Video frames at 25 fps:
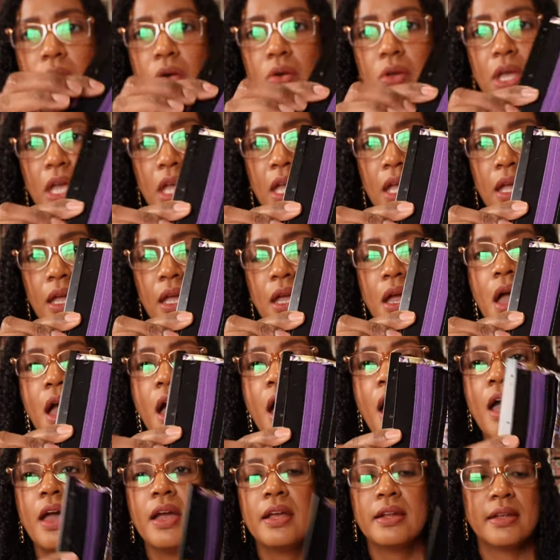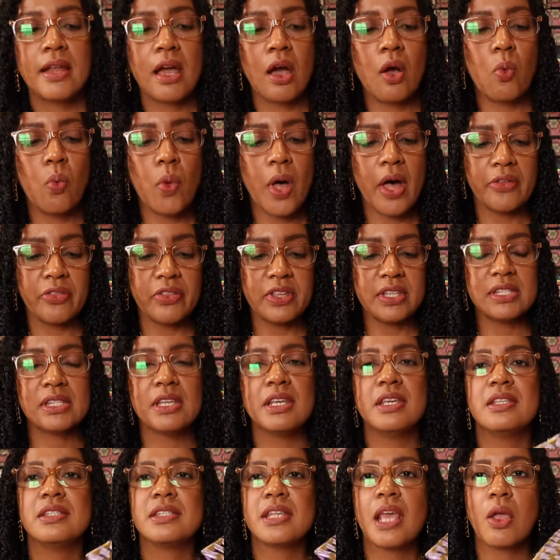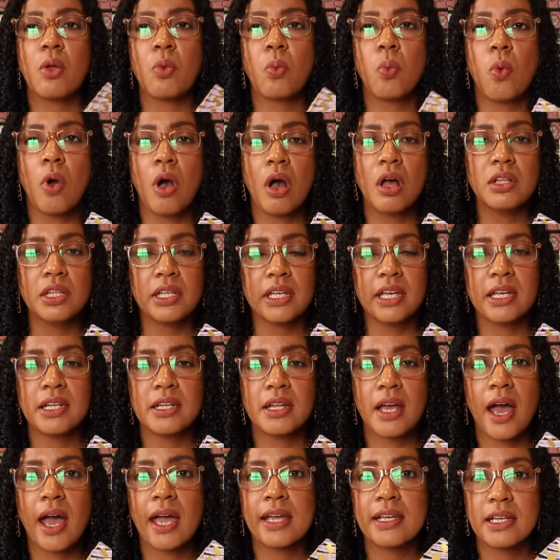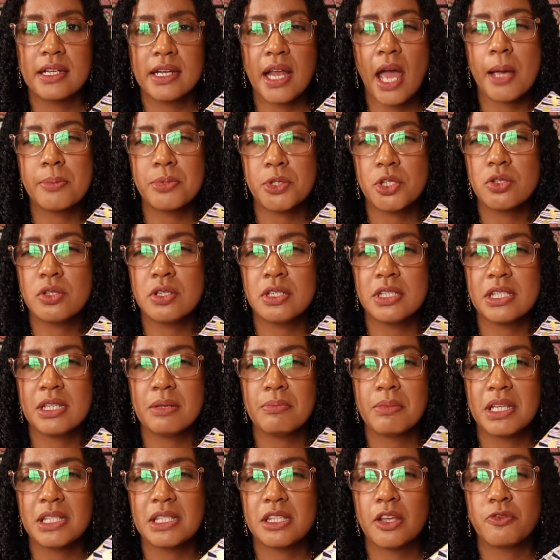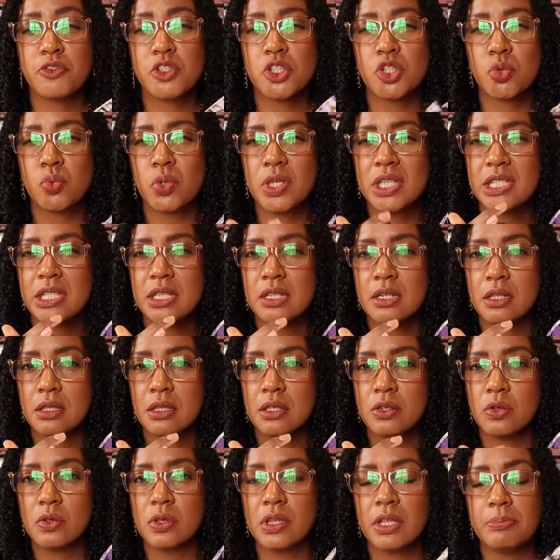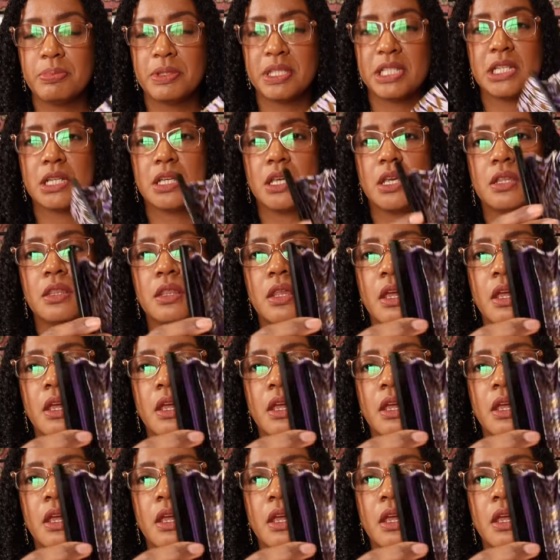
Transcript: okay? Now, while this is a wallet, I could absolutely see myself squeezing a little lipstick in